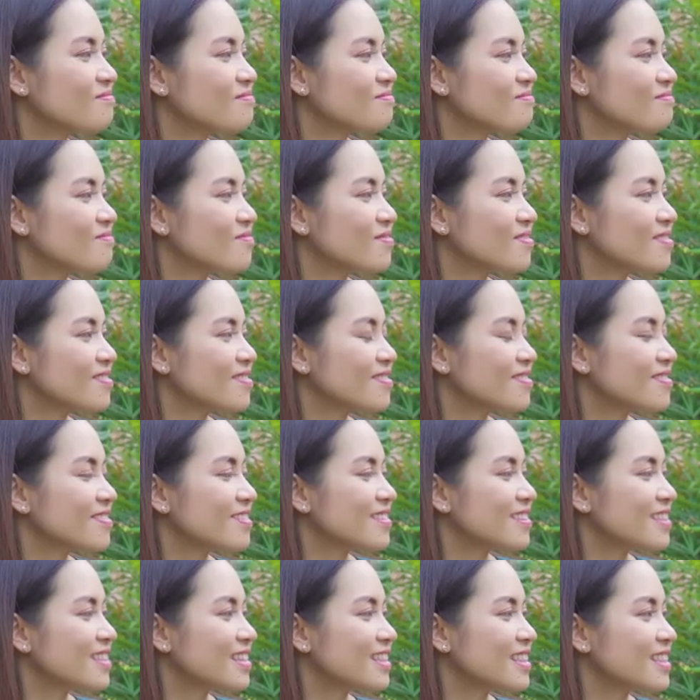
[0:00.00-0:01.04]

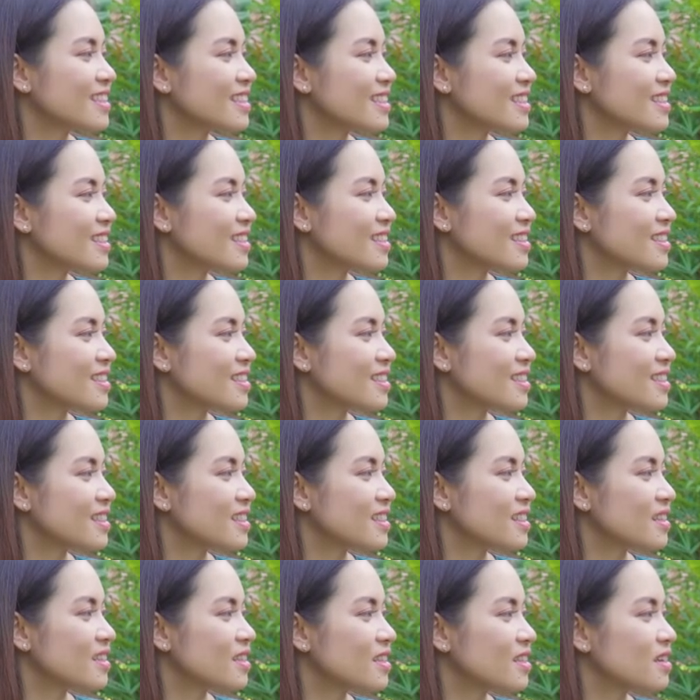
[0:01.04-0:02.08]

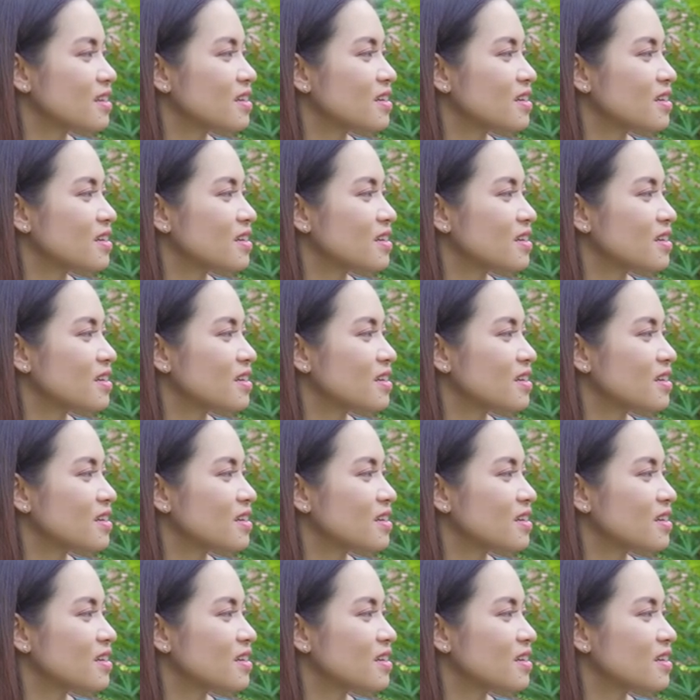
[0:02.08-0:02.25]
[no speech]